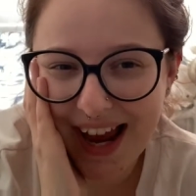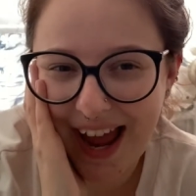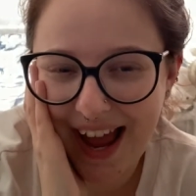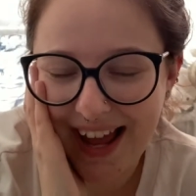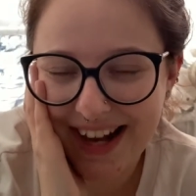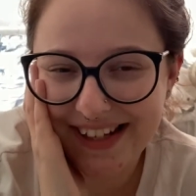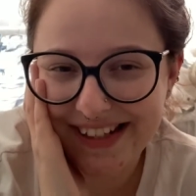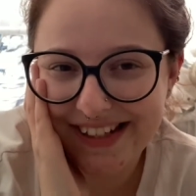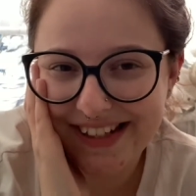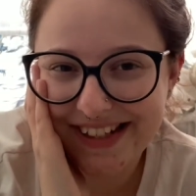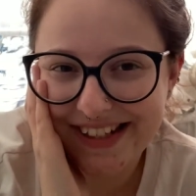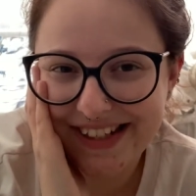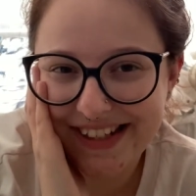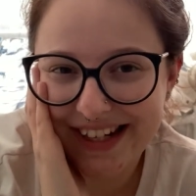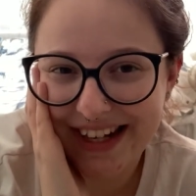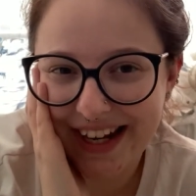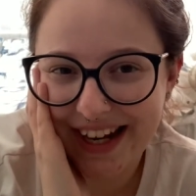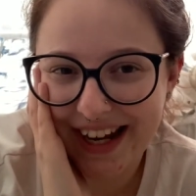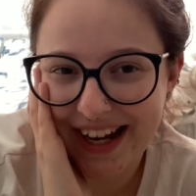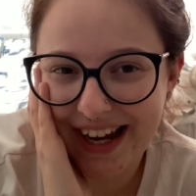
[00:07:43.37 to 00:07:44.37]
And
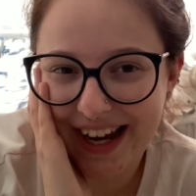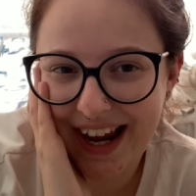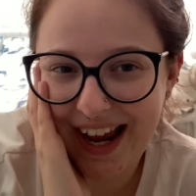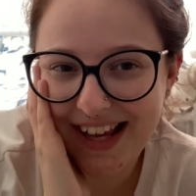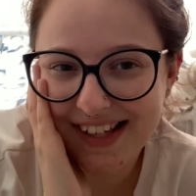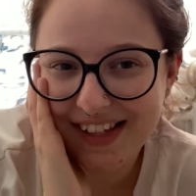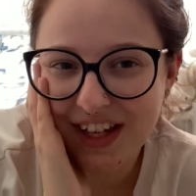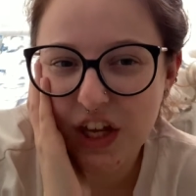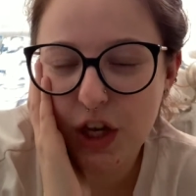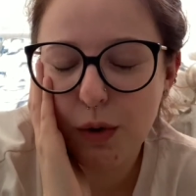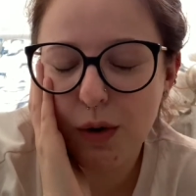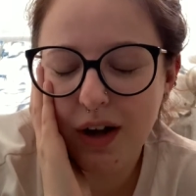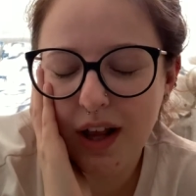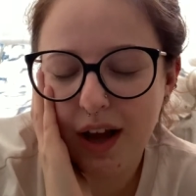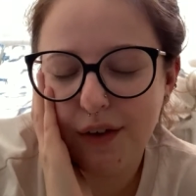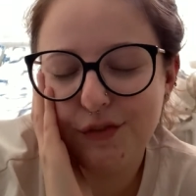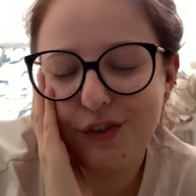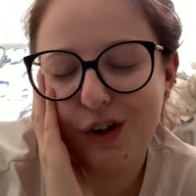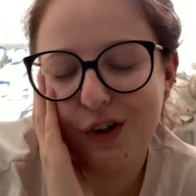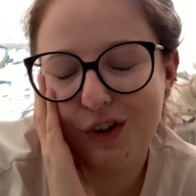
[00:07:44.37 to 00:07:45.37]
it's like, you only
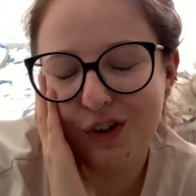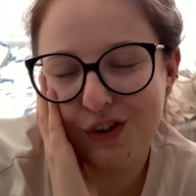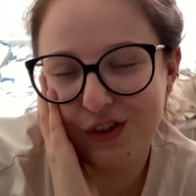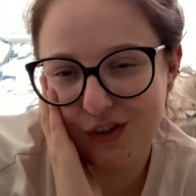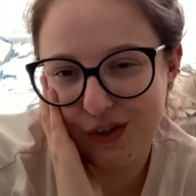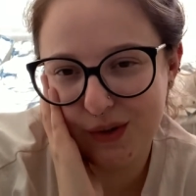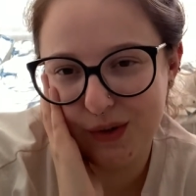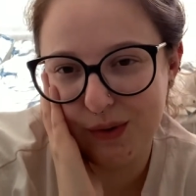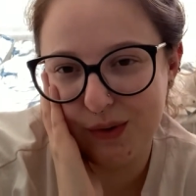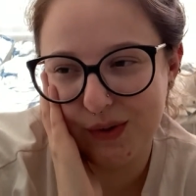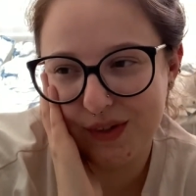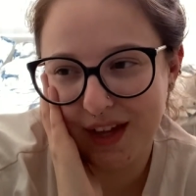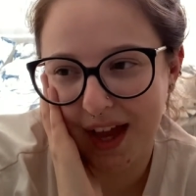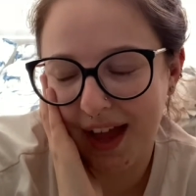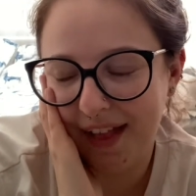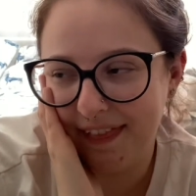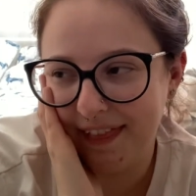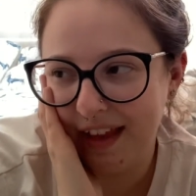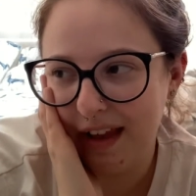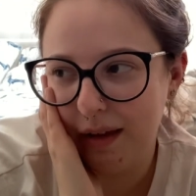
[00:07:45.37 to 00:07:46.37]
have to look at Zeus
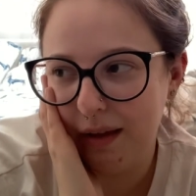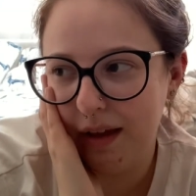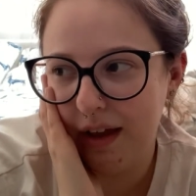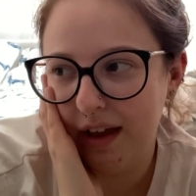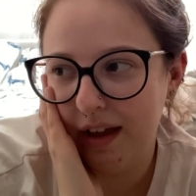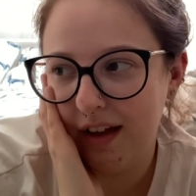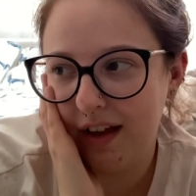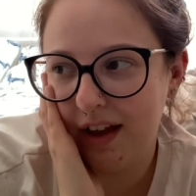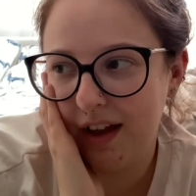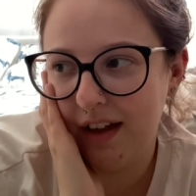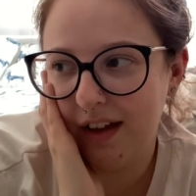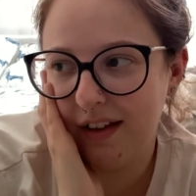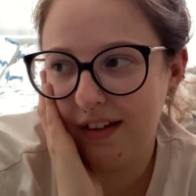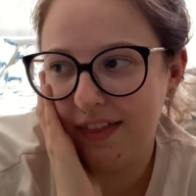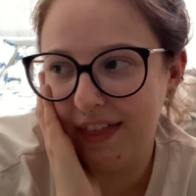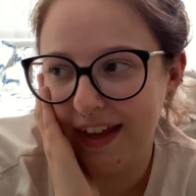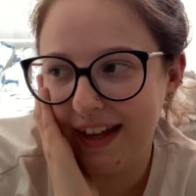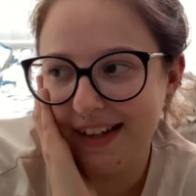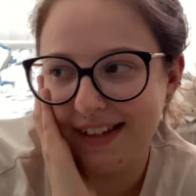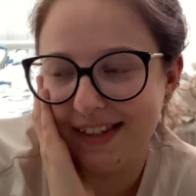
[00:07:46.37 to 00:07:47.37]
and the
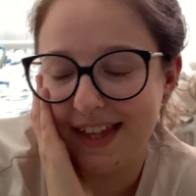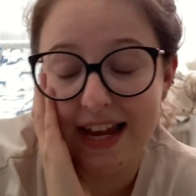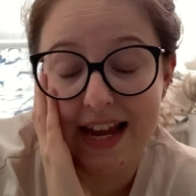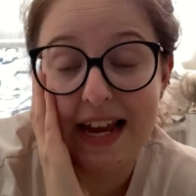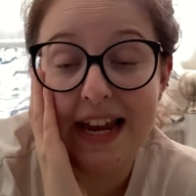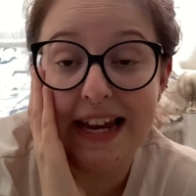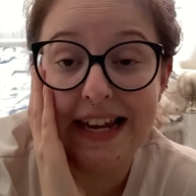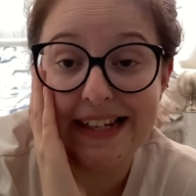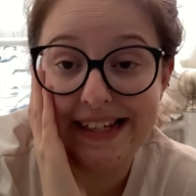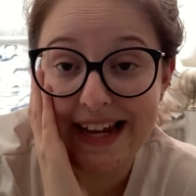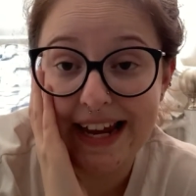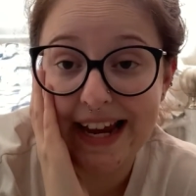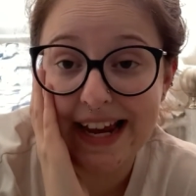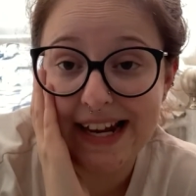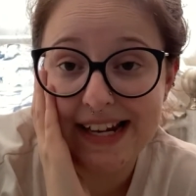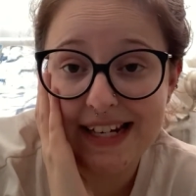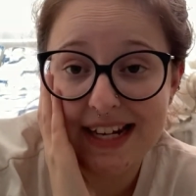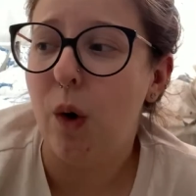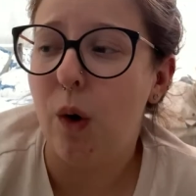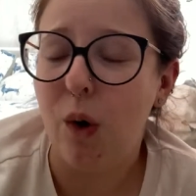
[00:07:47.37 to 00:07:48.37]
things that he
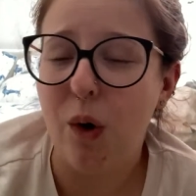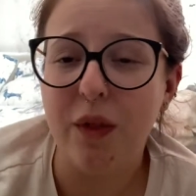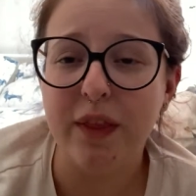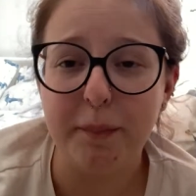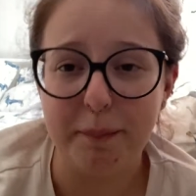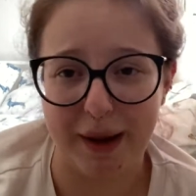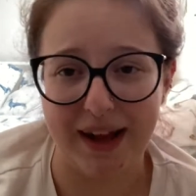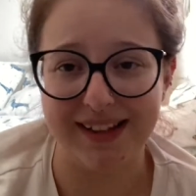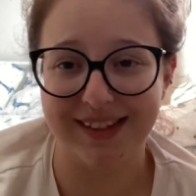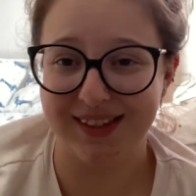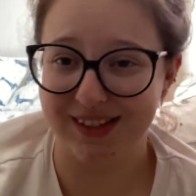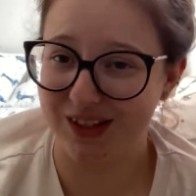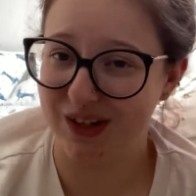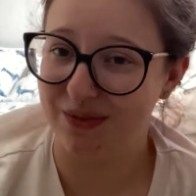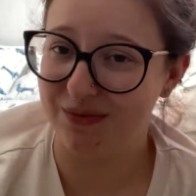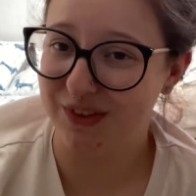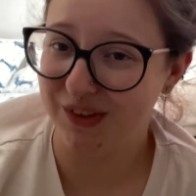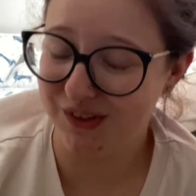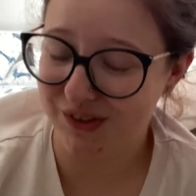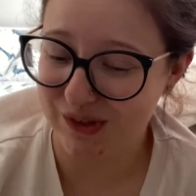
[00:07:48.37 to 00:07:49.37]
did, all the bad stuff
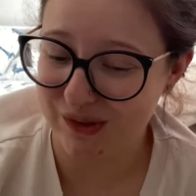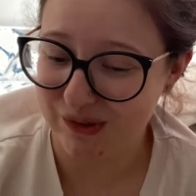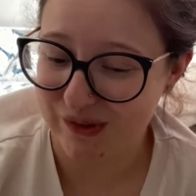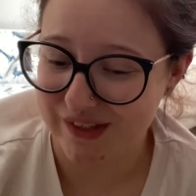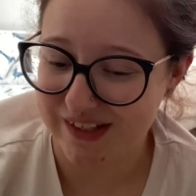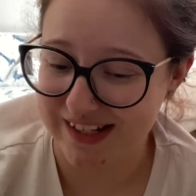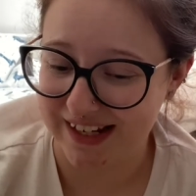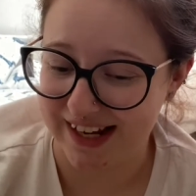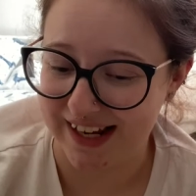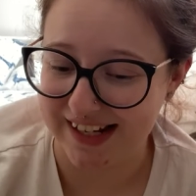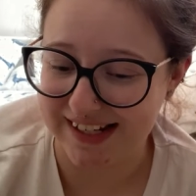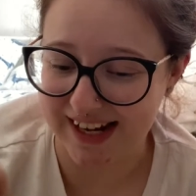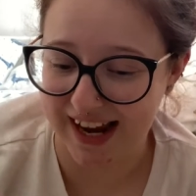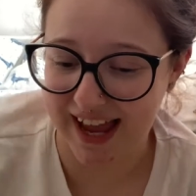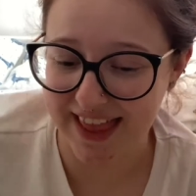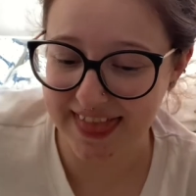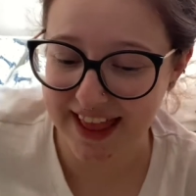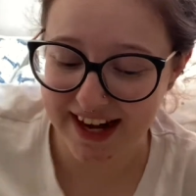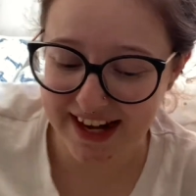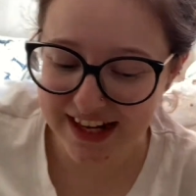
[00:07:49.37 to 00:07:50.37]
that Zeus did,
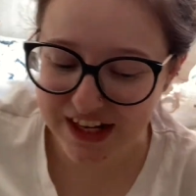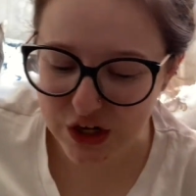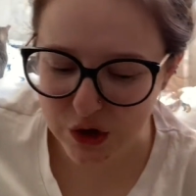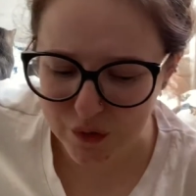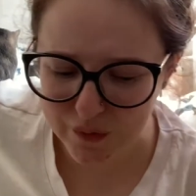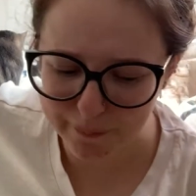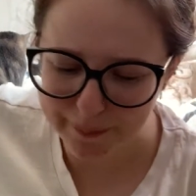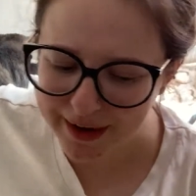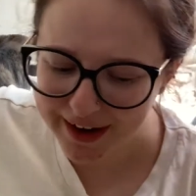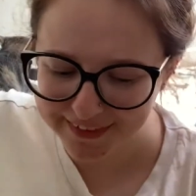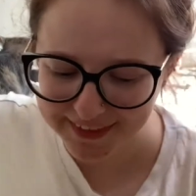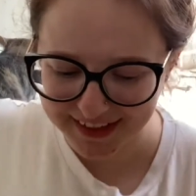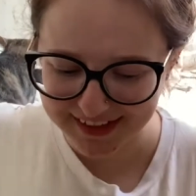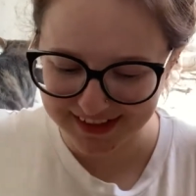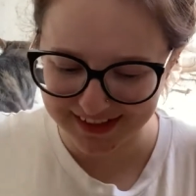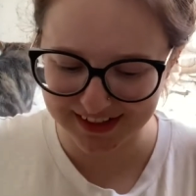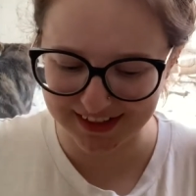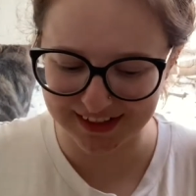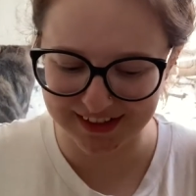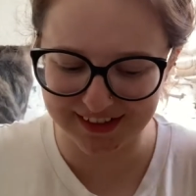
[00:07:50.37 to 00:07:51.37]
and then you compare that
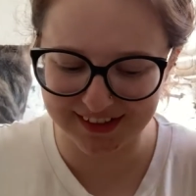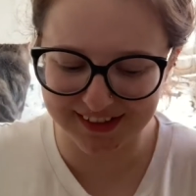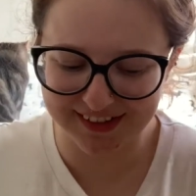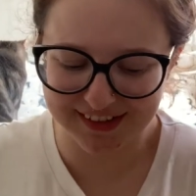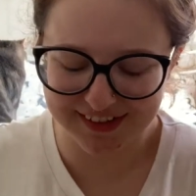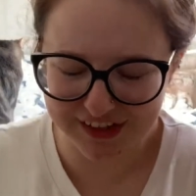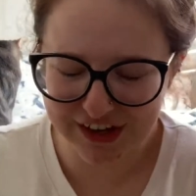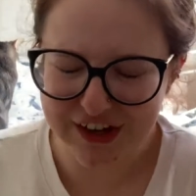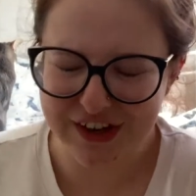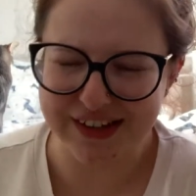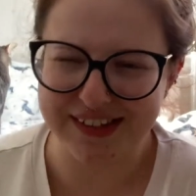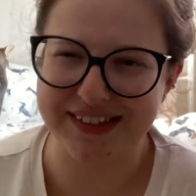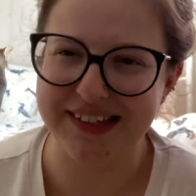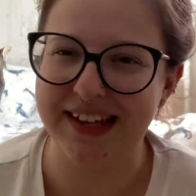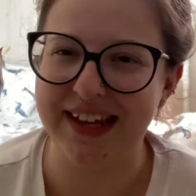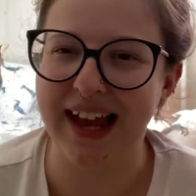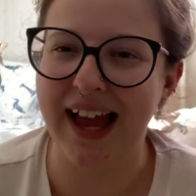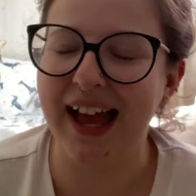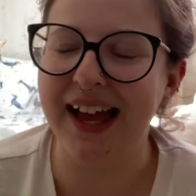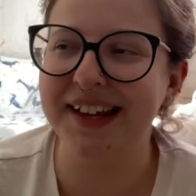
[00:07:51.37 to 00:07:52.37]
to Circe
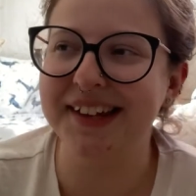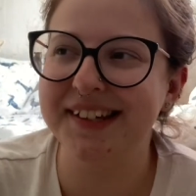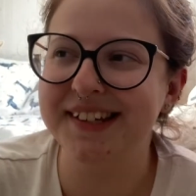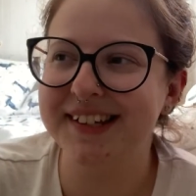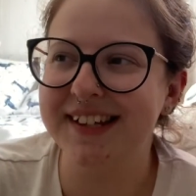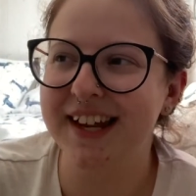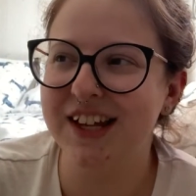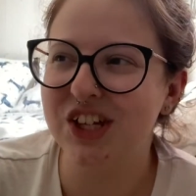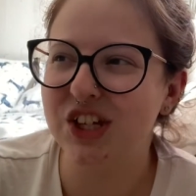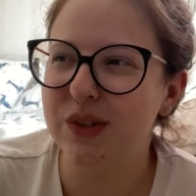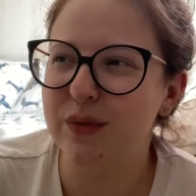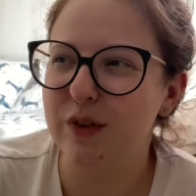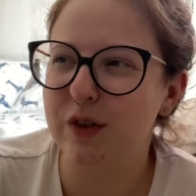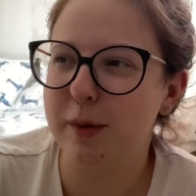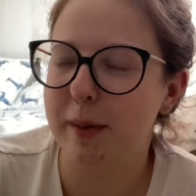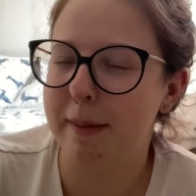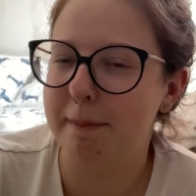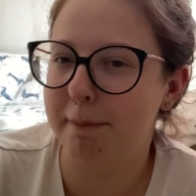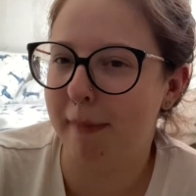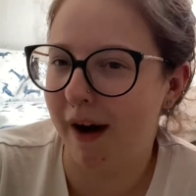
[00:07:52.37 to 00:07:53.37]
and it just feels a
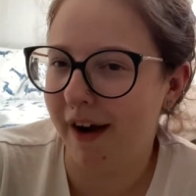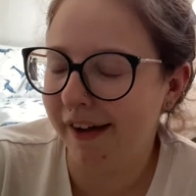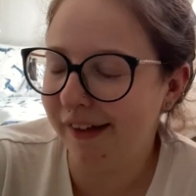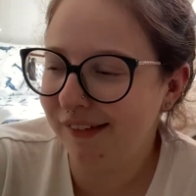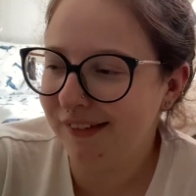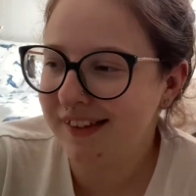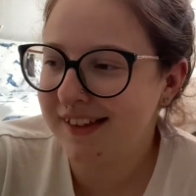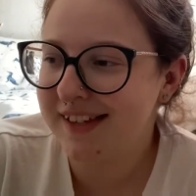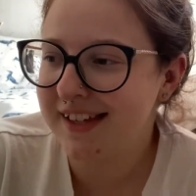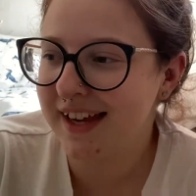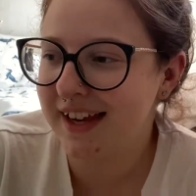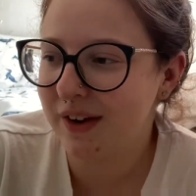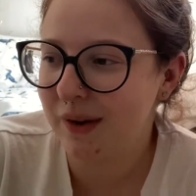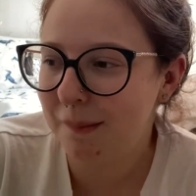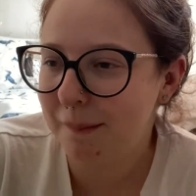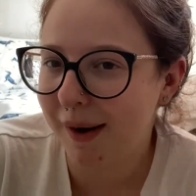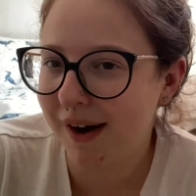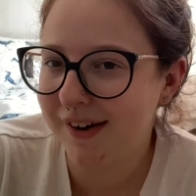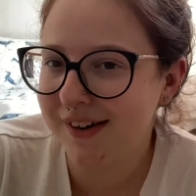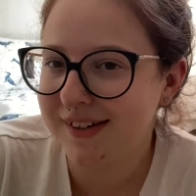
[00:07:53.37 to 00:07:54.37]
bit mild in
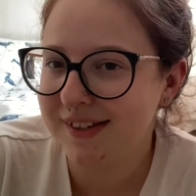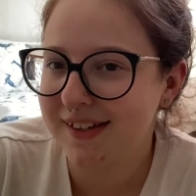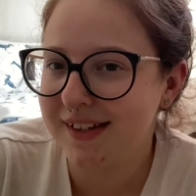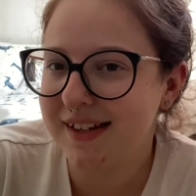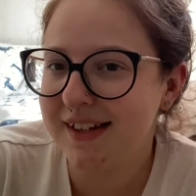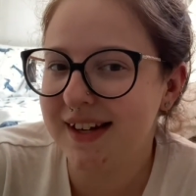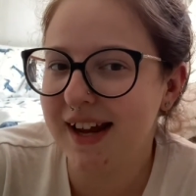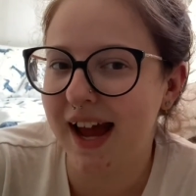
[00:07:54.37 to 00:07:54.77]
comparison.